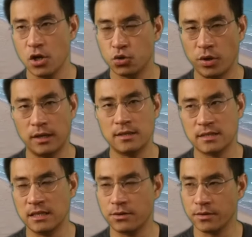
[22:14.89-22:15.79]
trade
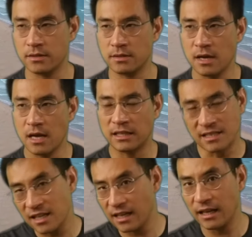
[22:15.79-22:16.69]
secrets,
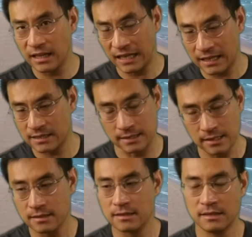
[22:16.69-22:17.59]
does it
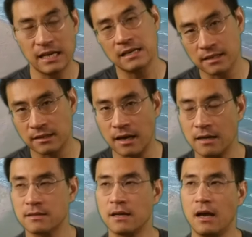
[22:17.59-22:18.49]
exist? Yes, it does.